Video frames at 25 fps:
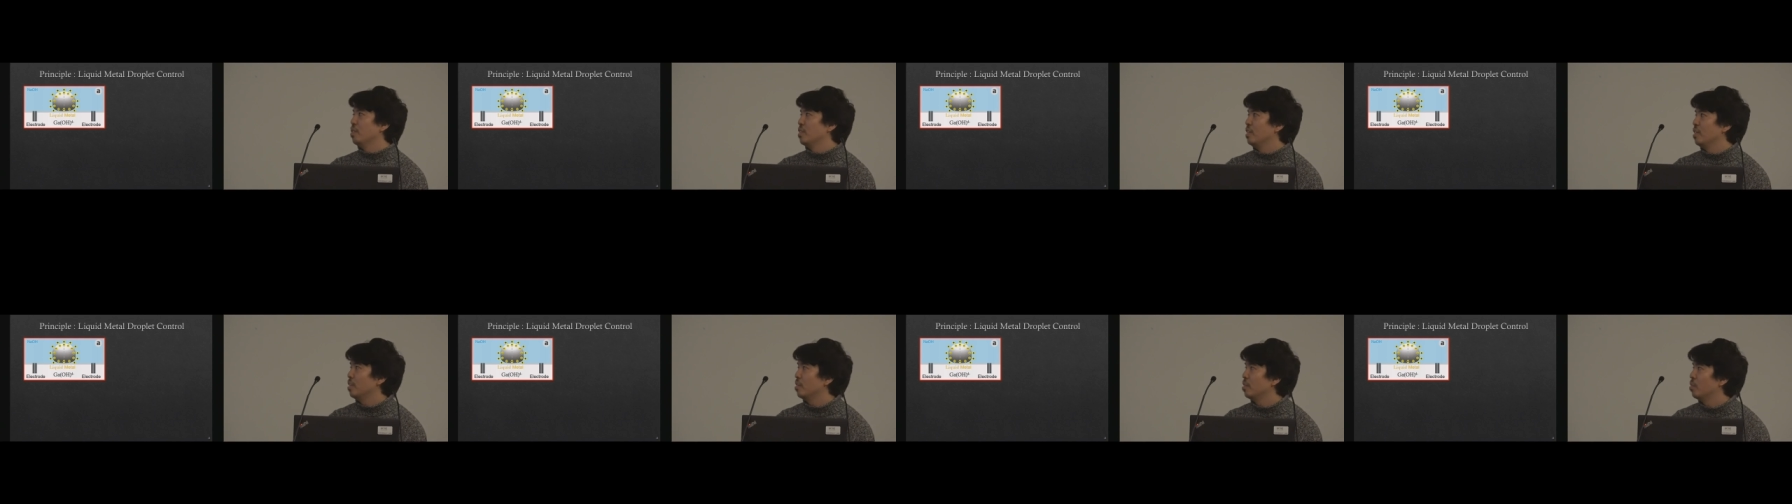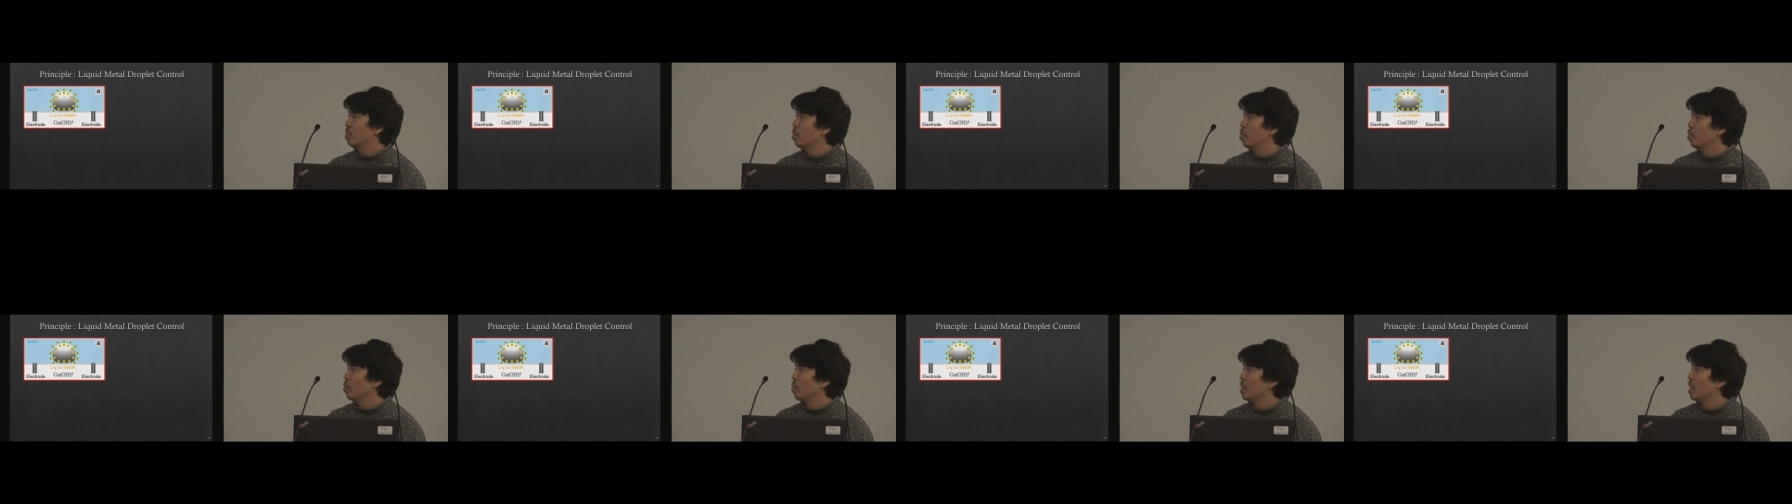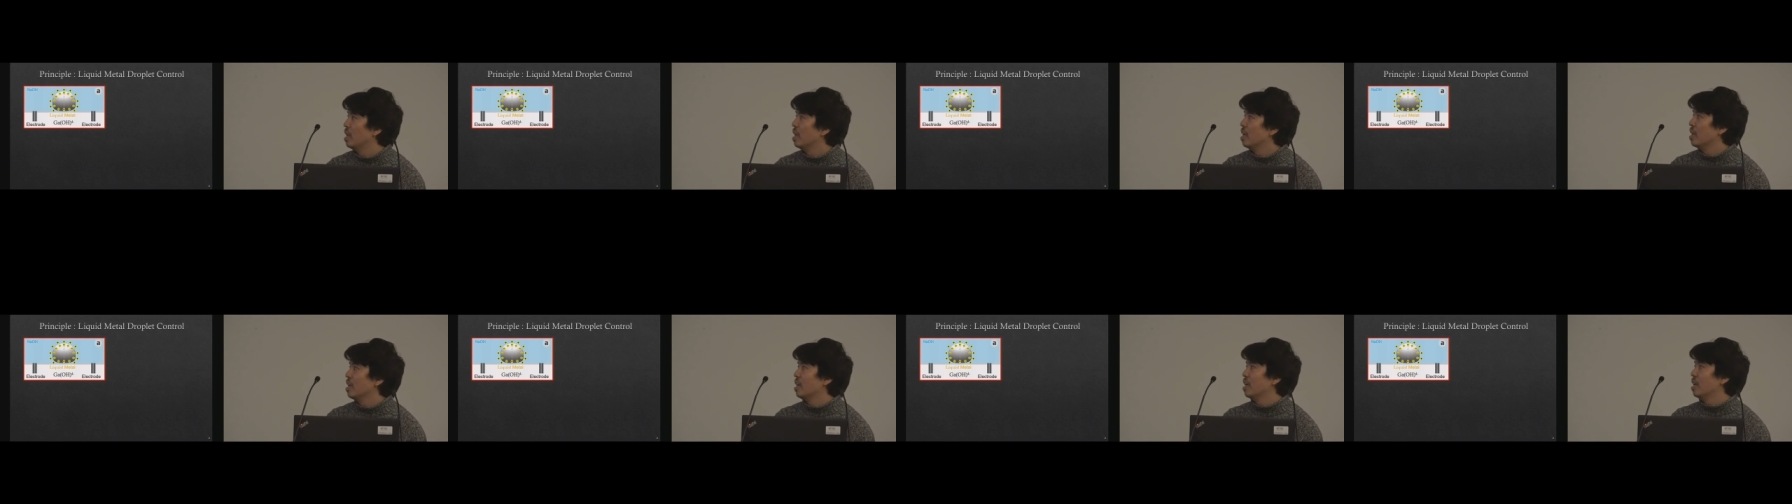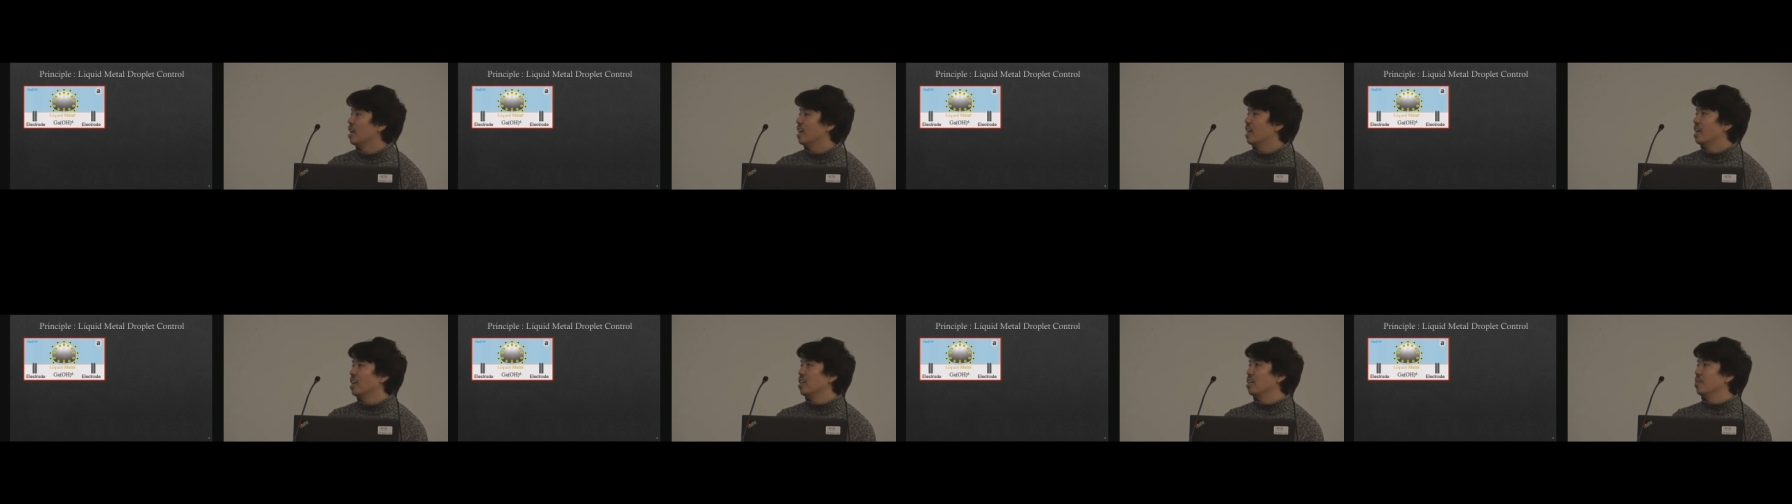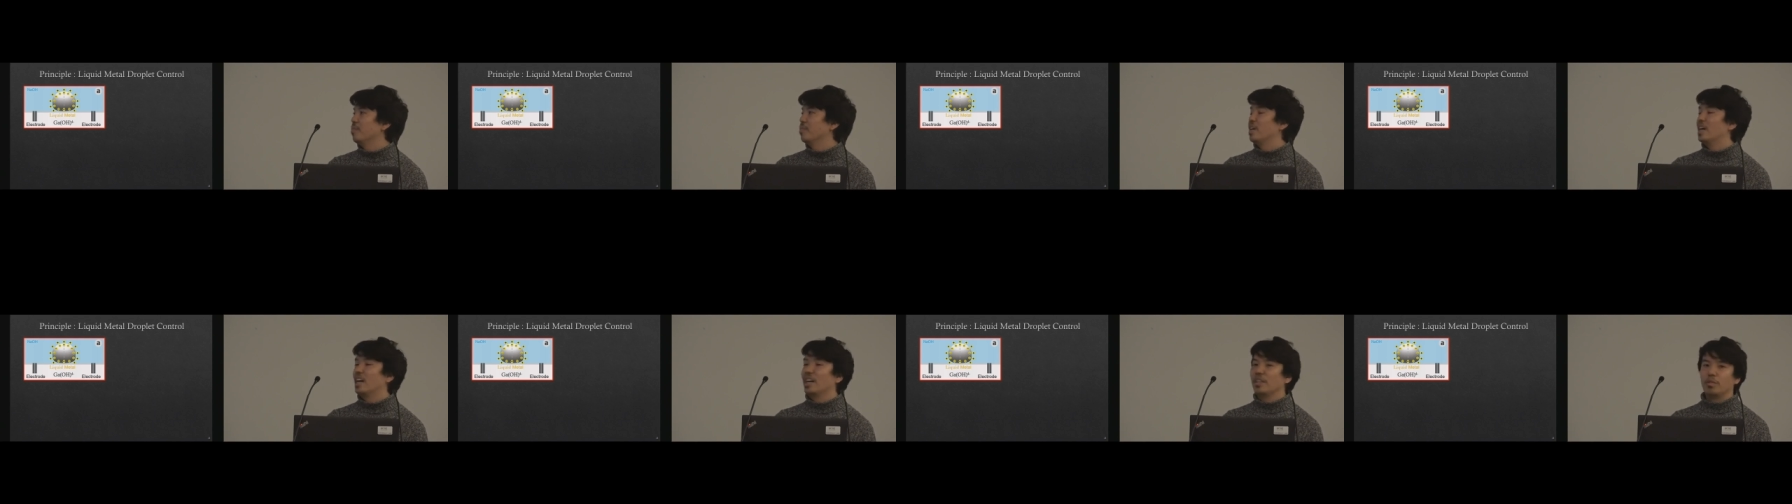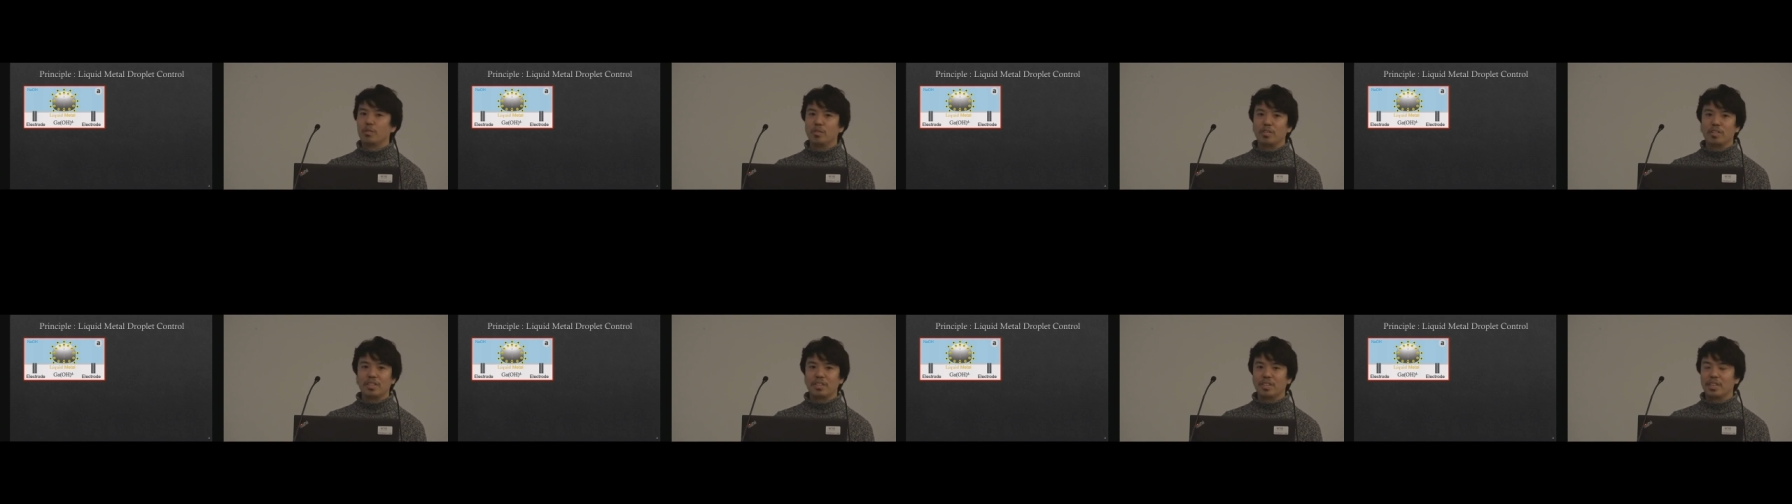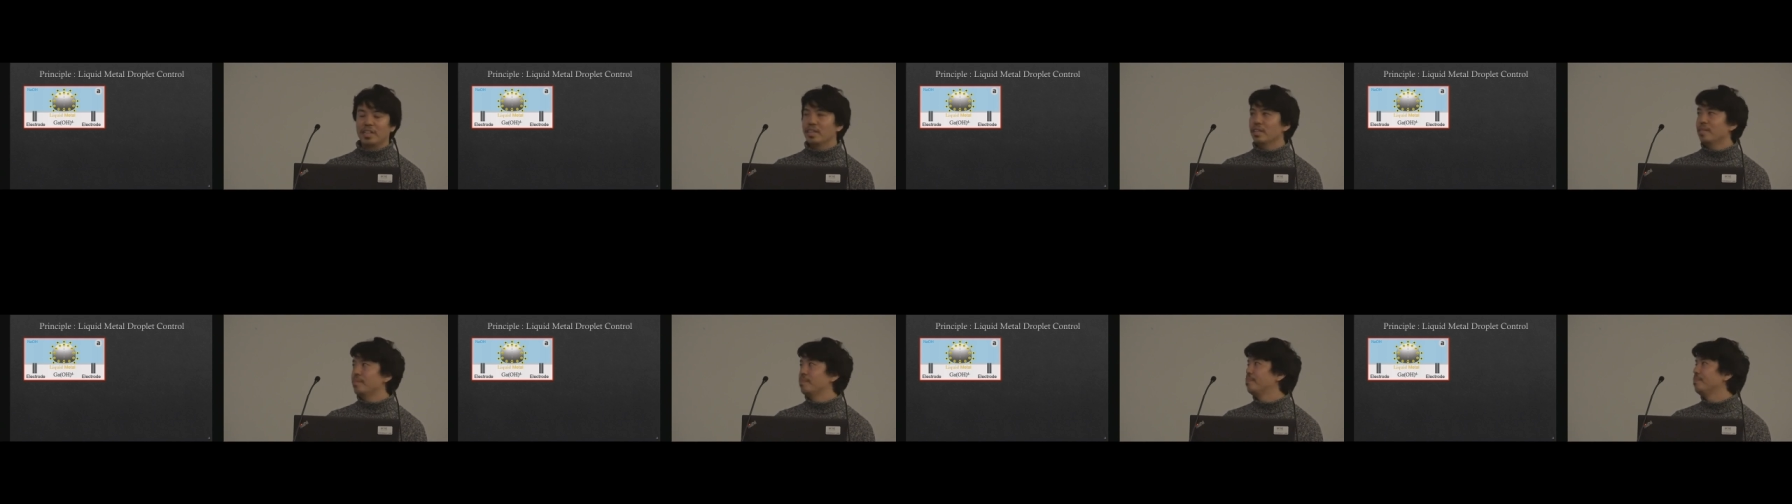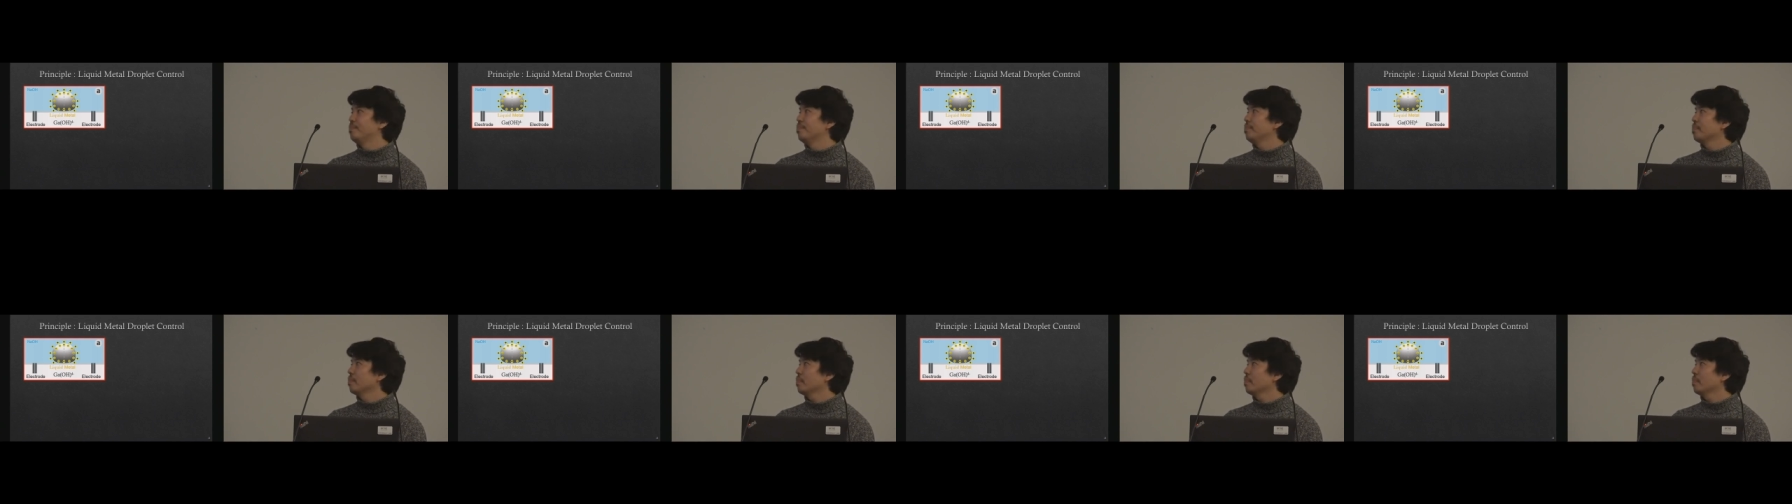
which is called gallium hydroxide.